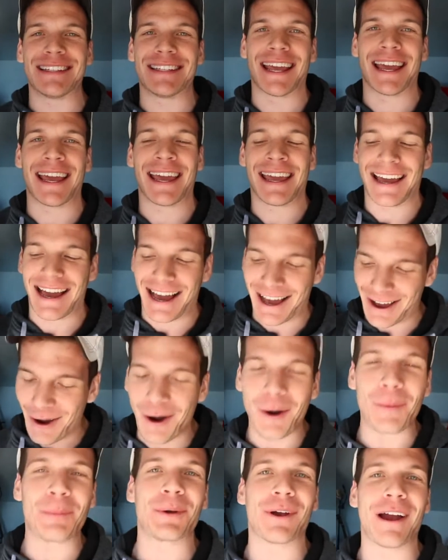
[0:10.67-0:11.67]
day. I
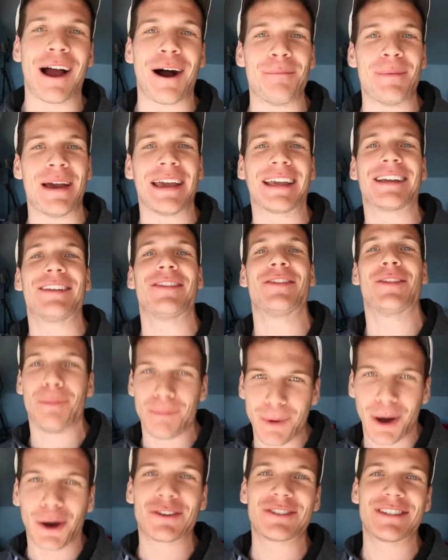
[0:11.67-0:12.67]
hope you're out making the
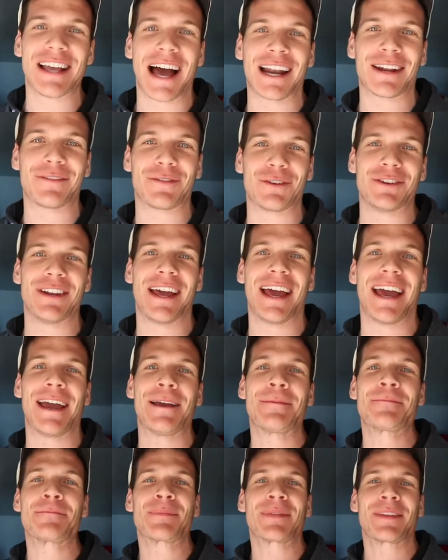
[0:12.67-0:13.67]
most out of your
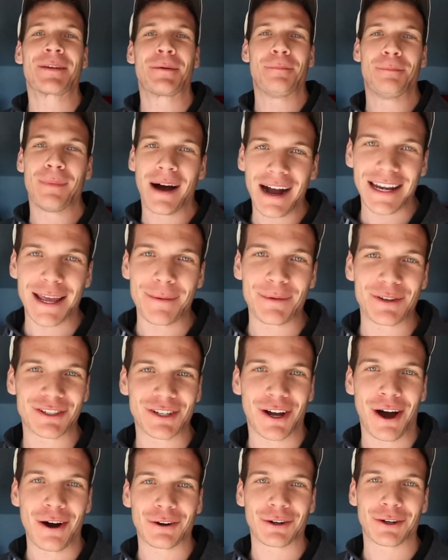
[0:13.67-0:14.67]
day. My name is
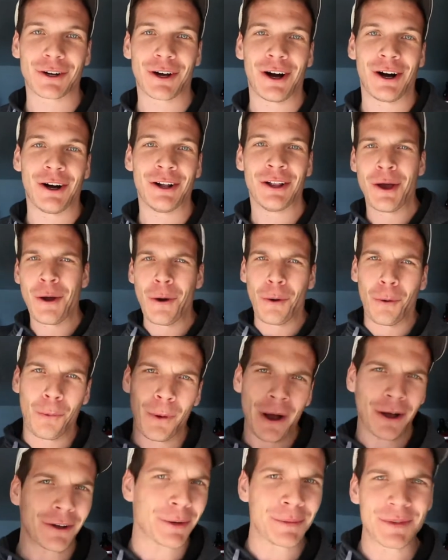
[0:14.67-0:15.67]
Connor Gaul.
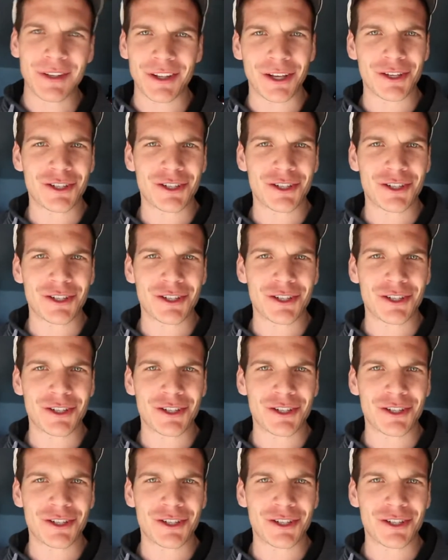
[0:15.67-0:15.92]
Welcome to the